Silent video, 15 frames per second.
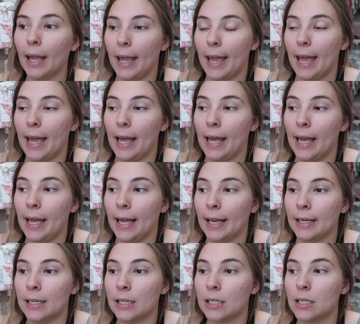
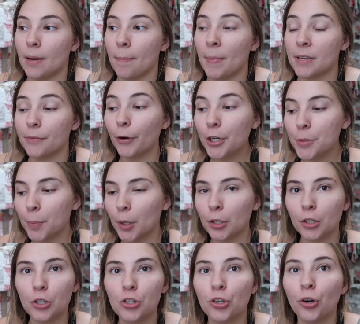And as far as
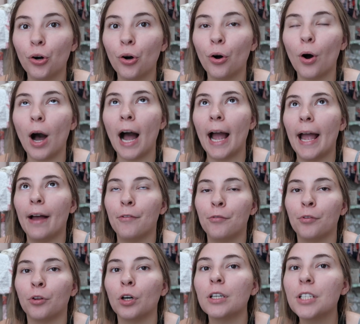birth control, I
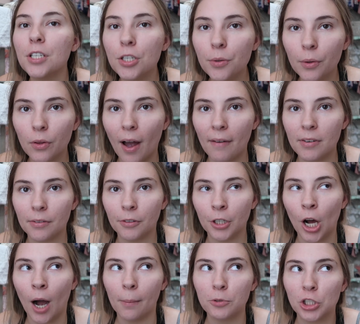have looked into a lot of
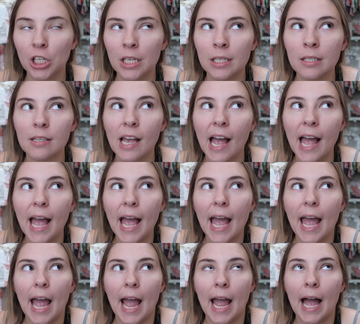different options,
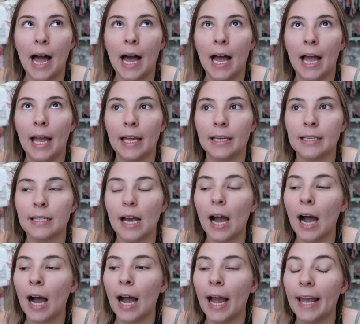and
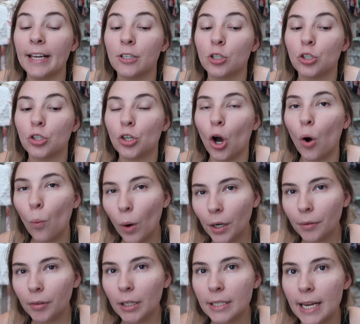I don't
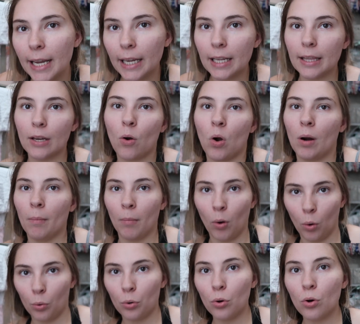want to really take anything
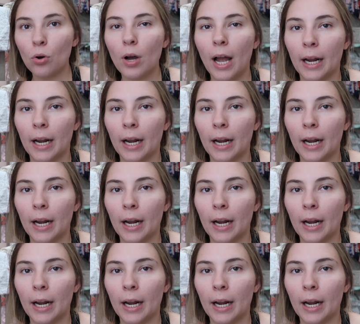hormonal.